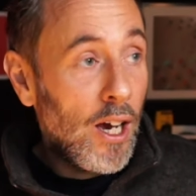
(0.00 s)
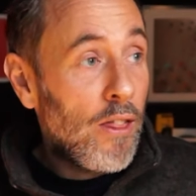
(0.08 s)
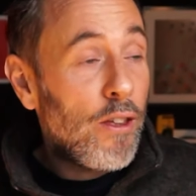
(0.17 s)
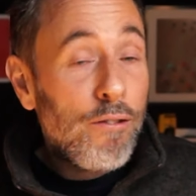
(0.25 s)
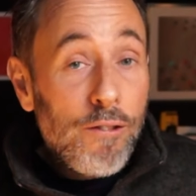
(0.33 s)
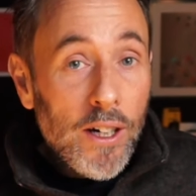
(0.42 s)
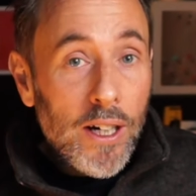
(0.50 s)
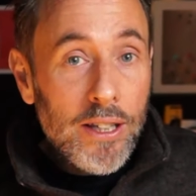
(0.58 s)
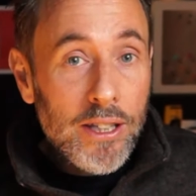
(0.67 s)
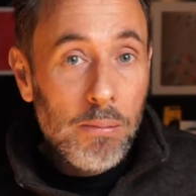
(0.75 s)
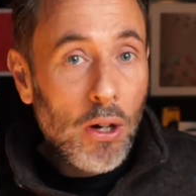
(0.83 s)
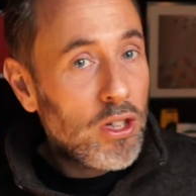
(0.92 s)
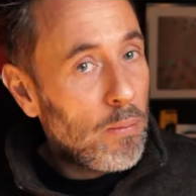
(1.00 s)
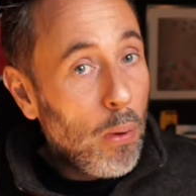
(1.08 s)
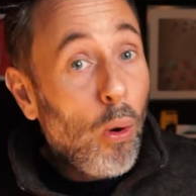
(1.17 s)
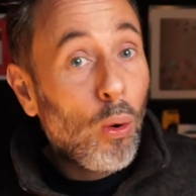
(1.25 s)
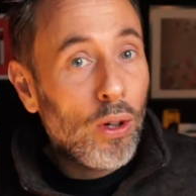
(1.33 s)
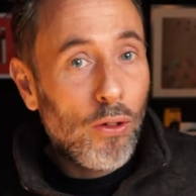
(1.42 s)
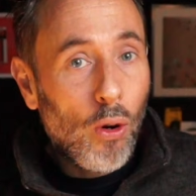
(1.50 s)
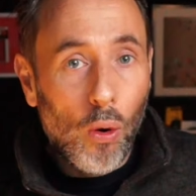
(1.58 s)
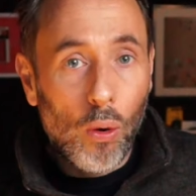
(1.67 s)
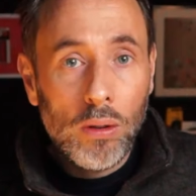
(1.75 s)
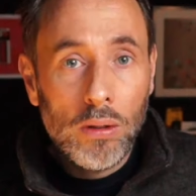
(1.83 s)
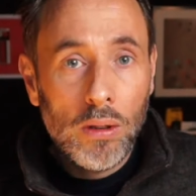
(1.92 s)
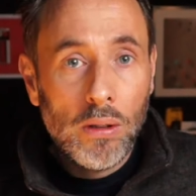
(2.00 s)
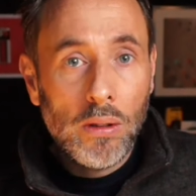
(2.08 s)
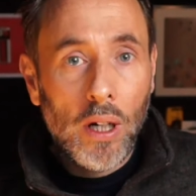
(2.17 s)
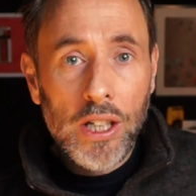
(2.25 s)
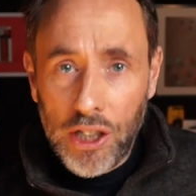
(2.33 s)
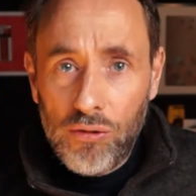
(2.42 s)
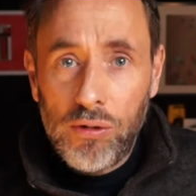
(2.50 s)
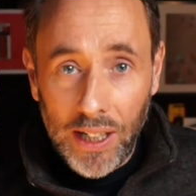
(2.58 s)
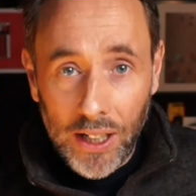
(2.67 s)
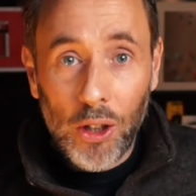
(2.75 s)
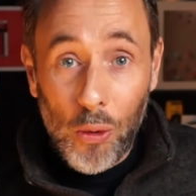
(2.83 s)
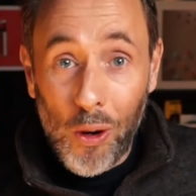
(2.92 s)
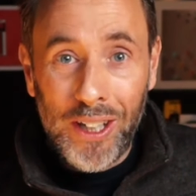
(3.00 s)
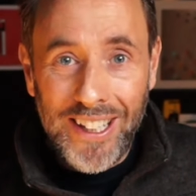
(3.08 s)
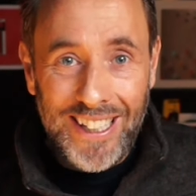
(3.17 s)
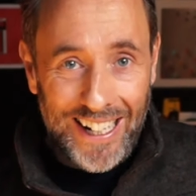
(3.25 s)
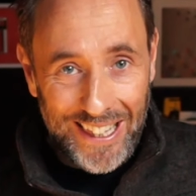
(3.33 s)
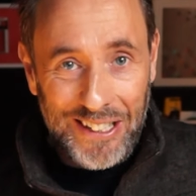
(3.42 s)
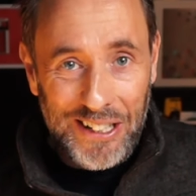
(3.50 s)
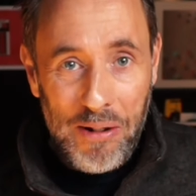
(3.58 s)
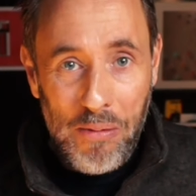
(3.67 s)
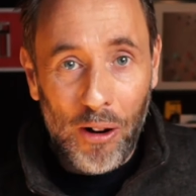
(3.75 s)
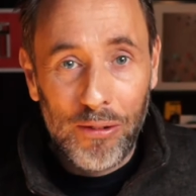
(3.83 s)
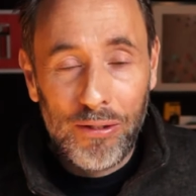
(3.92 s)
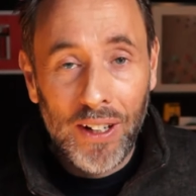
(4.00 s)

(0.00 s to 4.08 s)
The first and most important of all is you've really got to want to take the time off.